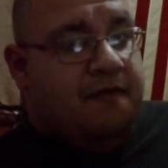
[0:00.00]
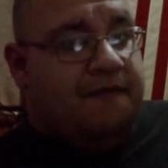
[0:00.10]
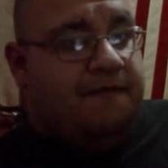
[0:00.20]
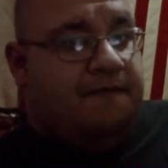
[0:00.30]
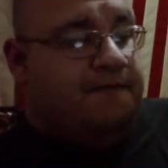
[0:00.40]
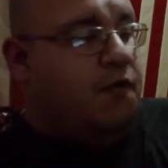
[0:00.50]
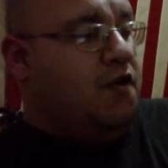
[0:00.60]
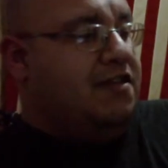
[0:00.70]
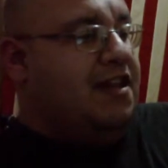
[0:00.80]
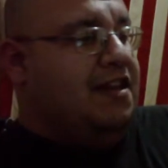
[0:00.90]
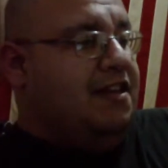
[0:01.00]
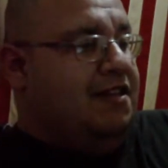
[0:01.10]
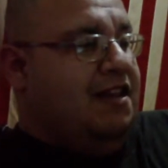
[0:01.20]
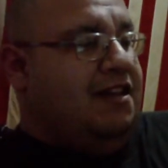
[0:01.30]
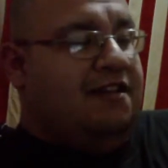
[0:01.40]
4 setting,
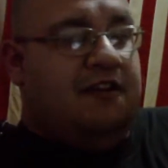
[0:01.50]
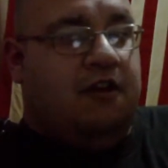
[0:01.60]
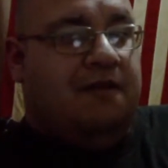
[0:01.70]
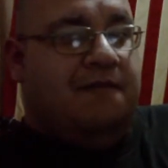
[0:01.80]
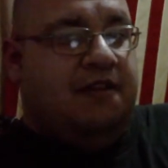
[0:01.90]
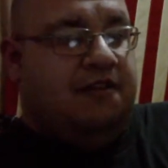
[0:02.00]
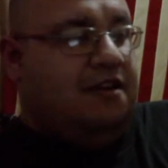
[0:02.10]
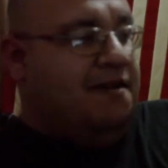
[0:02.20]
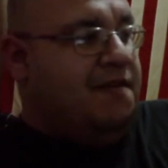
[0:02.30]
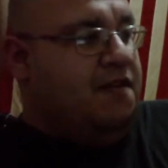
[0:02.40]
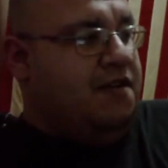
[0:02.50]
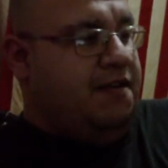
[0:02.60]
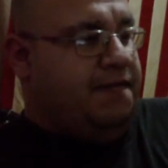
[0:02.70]
they call it military mode.